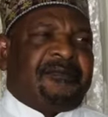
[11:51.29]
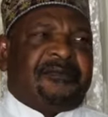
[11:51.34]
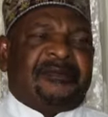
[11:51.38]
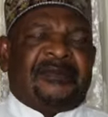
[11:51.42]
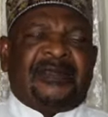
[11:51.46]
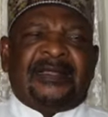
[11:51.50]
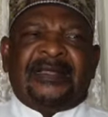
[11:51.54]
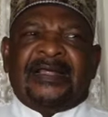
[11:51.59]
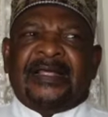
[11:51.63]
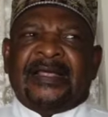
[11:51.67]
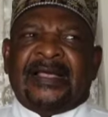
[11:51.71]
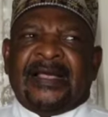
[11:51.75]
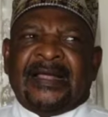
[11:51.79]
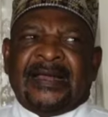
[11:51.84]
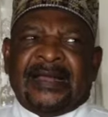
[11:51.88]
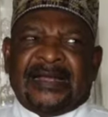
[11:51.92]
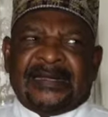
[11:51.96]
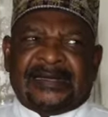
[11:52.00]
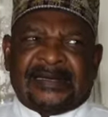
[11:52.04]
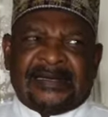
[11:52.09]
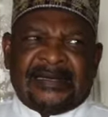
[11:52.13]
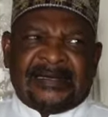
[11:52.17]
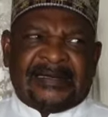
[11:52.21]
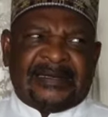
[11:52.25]
legal
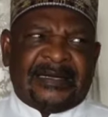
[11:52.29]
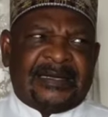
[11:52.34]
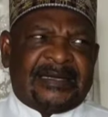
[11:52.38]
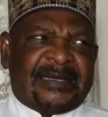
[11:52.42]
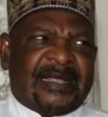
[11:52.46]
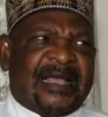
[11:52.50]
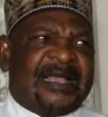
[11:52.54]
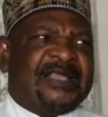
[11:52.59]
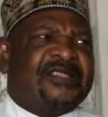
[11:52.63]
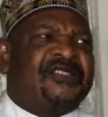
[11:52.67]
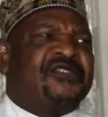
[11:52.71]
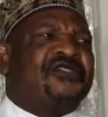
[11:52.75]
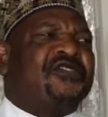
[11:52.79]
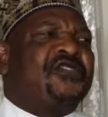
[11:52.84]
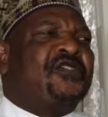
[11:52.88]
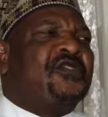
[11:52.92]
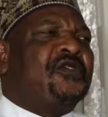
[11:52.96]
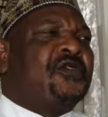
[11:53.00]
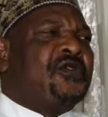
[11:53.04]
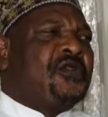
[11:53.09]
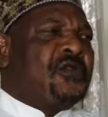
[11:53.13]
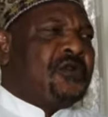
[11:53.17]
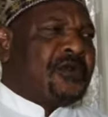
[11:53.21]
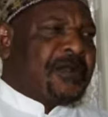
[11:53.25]
assistance, and so
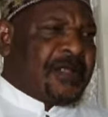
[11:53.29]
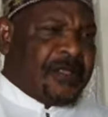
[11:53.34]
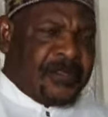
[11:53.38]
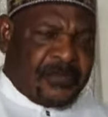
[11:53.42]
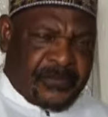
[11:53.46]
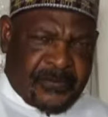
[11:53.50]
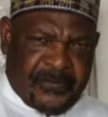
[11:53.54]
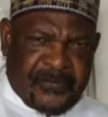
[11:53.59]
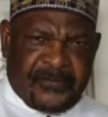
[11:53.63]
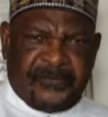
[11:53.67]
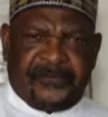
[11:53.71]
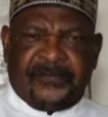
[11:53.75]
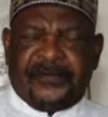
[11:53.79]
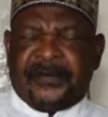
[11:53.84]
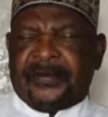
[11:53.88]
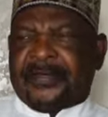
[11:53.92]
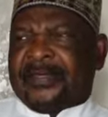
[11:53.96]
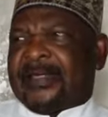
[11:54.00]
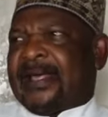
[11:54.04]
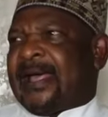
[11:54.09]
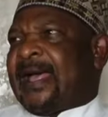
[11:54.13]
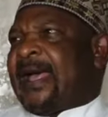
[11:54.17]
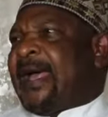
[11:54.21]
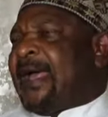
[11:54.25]
on and so
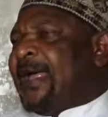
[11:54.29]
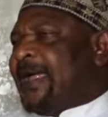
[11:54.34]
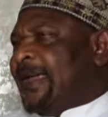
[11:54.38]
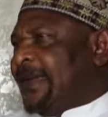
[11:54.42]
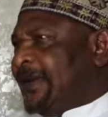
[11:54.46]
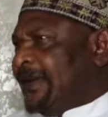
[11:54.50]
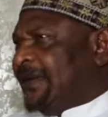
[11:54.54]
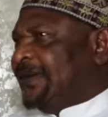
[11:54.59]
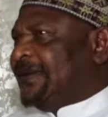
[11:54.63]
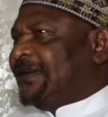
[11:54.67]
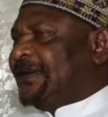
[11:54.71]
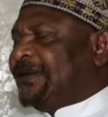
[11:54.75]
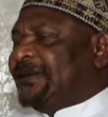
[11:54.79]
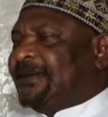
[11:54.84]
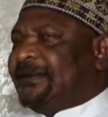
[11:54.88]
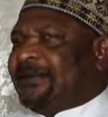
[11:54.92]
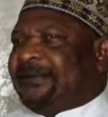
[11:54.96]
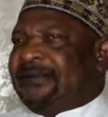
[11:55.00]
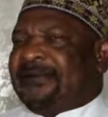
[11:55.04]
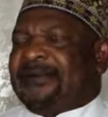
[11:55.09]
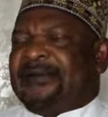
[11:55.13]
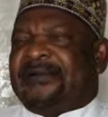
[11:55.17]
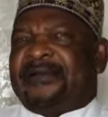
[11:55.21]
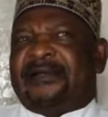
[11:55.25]
forth. And
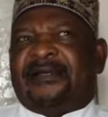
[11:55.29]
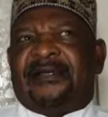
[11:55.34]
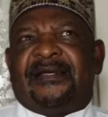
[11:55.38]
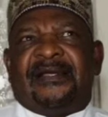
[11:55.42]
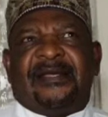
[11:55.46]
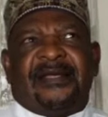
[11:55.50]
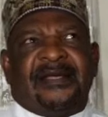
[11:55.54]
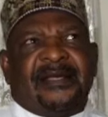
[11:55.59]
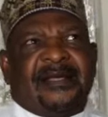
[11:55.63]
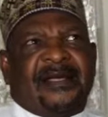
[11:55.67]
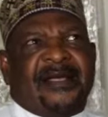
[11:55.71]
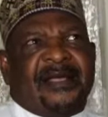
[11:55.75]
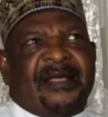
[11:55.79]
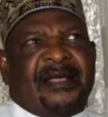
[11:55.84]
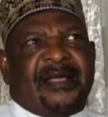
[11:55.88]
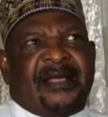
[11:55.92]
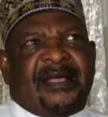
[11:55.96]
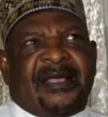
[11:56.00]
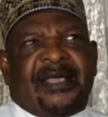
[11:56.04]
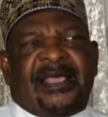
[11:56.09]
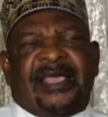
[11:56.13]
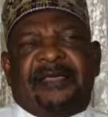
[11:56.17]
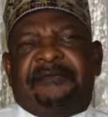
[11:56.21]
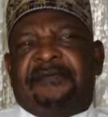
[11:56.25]

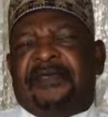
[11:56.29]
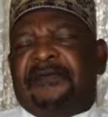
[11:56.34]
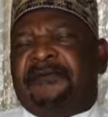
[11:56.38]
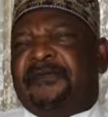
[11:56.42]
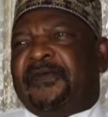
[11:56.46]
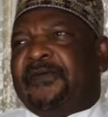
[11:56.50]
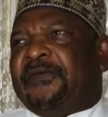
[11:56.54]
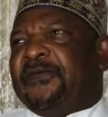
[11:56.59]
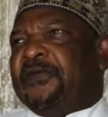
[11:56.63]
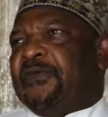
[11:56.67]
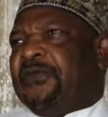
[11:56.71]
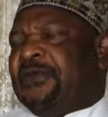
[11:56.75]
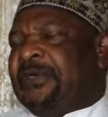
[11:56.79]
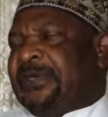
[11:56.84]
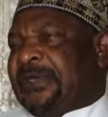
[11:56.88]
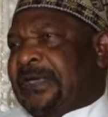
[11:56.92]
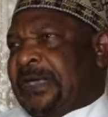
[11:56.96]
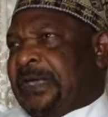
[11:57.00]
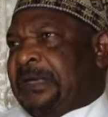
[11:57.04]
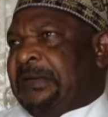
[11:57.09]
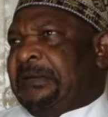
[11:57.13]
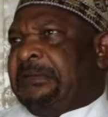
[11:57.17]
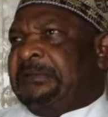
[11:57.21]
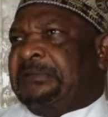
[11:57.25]
even before we
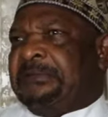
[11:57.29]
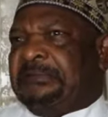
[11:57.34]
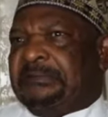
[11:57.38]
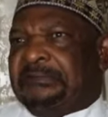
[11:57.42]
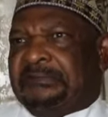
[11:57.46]
came,